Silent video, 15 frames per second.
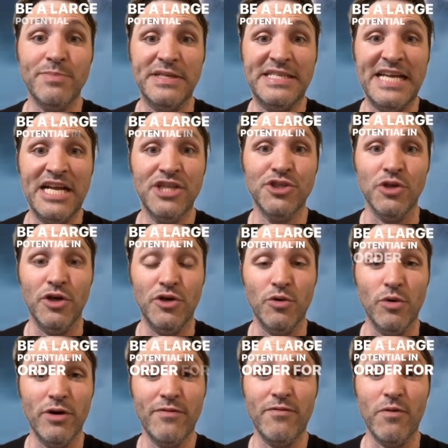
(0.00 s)
potential in
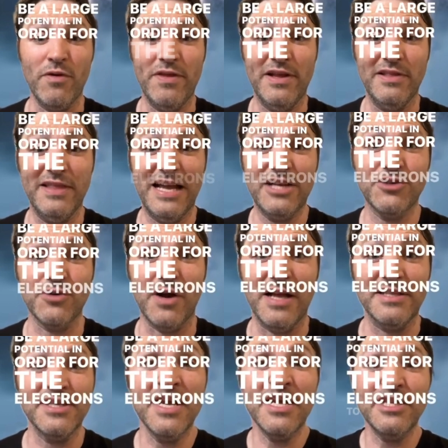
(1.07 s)
order for the
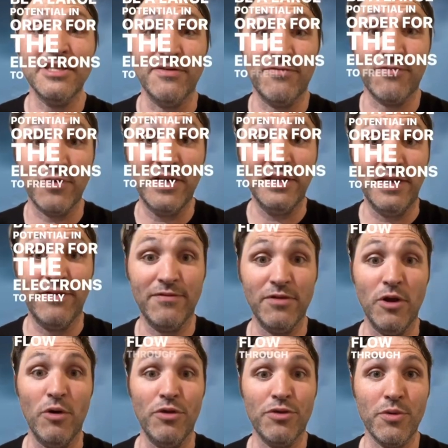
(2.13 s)
electrons to freely
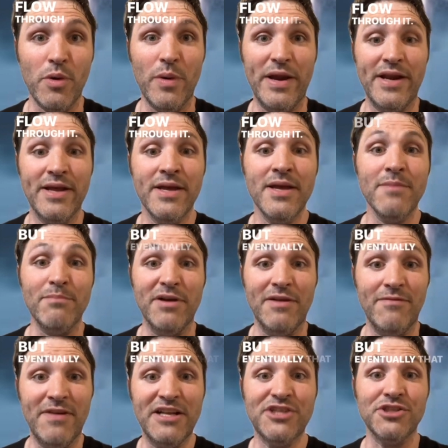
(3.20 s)
flow through it, but
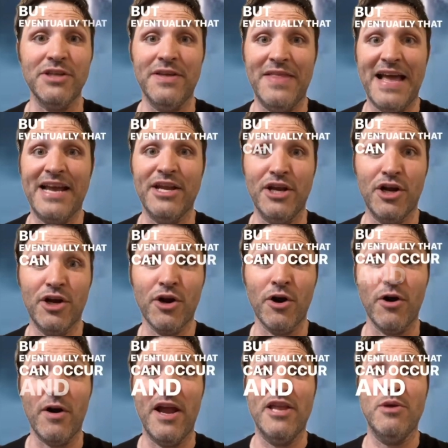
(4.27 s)
eventually that can
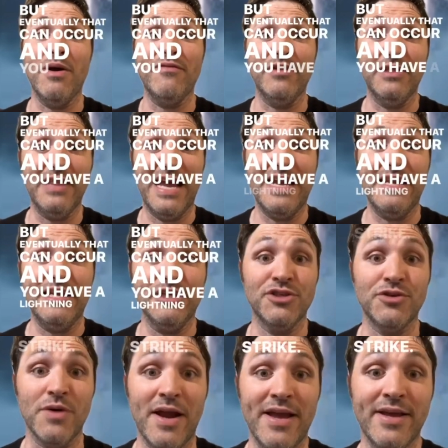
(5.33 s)
occur and you have a lightning
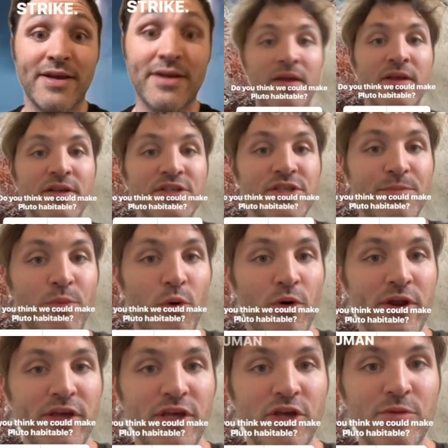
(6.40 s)
strike.
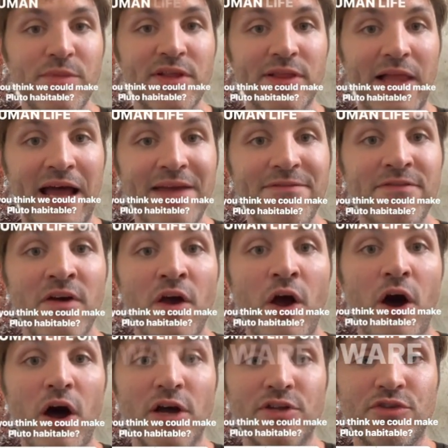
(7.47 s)
Supporting human life
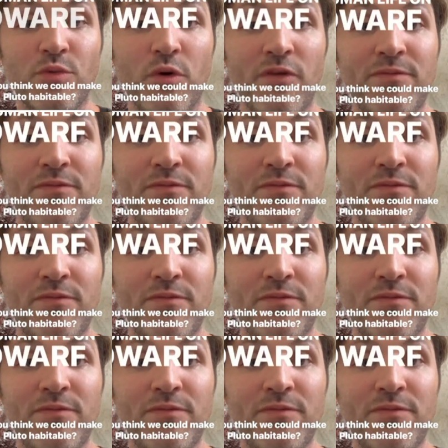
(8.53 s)
on dwarf